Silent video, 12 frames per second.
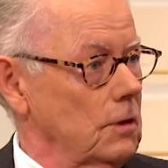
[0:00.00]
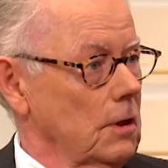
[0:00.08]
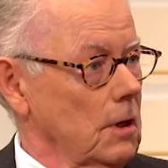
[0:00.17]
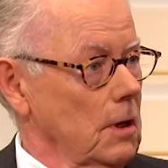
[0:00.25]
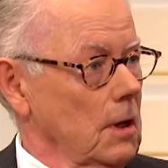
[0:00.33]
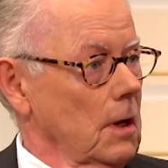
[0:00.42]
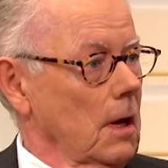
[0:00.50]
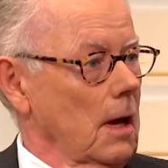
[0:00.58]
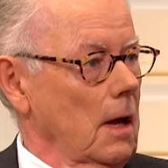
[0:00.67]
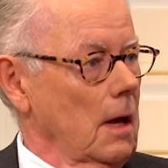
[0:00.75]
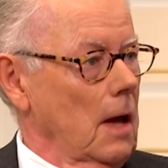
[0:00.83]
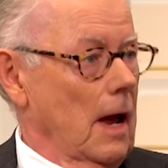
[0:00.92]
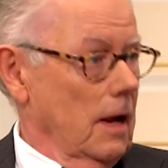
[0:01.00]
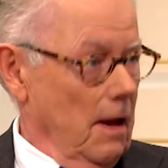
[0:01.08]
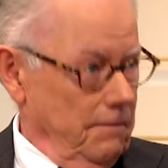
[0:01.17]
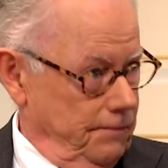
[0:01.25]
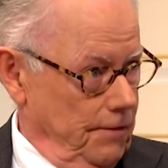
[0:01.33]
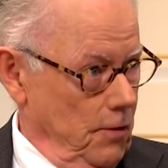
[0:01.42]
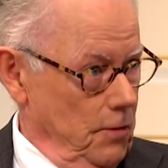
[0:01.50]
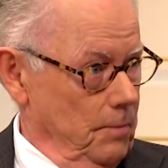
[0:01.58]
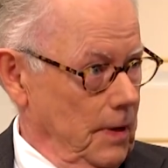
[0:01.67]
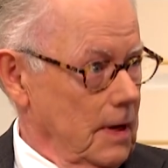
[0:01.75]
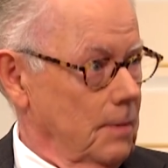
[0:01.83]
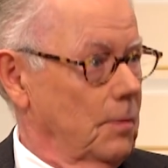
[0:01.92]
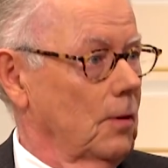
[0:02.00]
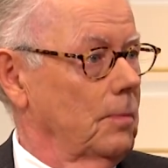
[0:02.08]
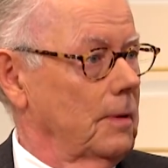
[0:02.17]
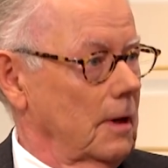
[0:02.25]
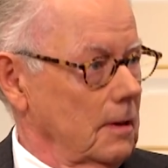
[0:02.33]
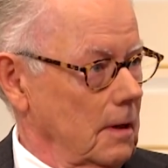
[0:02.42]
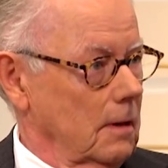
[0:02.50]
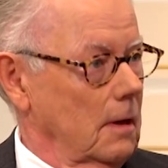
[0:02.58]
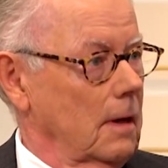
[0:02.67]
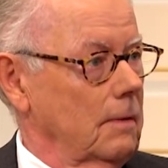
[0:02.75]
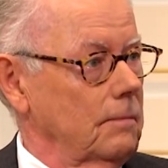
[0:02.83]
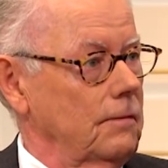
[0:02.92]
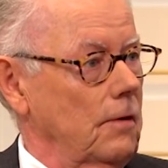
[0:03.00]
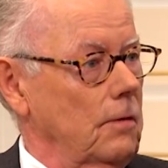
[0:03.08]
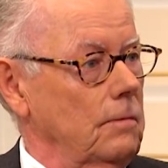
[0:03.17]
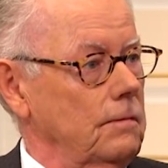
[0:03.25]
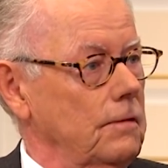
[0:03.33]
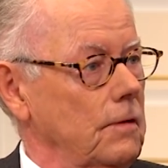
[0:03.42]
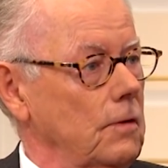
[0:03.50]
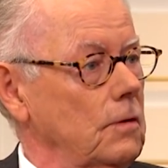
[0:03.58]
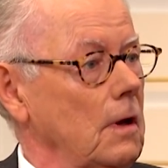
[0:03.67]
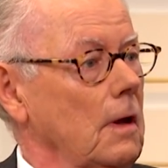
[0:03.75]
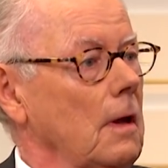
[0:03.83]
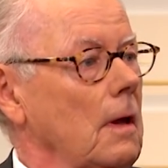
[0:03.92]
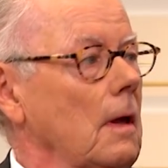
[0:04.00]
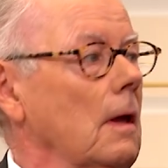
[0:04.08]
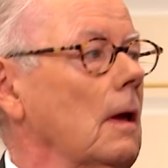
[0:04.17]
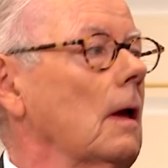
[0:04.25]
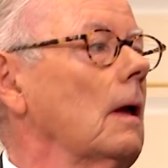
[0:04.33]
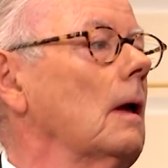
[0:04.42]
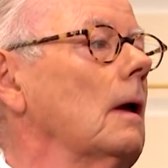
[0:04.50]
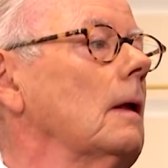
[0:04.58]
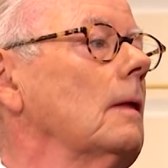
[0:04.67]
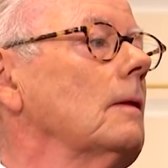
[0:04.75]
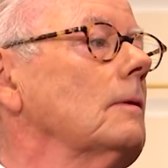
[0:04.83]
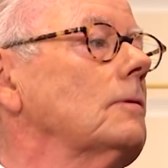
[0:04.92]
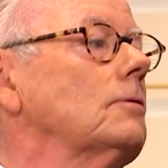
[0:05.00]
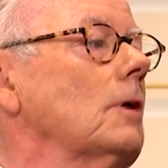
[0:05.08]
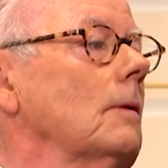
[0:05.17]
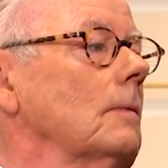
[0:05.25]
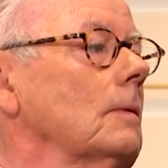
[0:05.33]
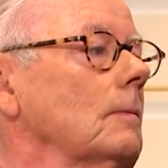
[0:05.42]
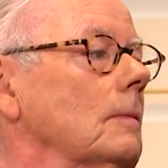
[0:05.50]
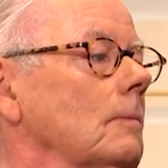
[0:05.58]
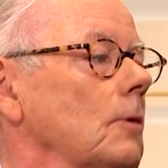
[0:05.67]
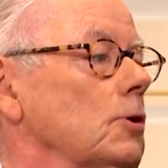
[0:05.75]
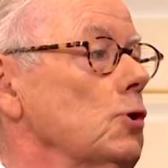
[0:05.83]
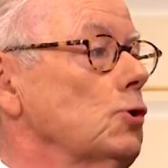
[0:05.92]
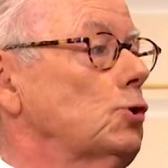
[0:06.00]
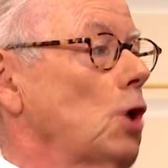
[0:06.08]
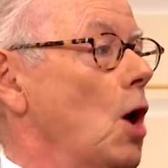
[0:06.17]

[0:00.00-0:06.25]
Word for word: Mm. I love foreign people, but I don't like foreign food. The fact that you need to say that. You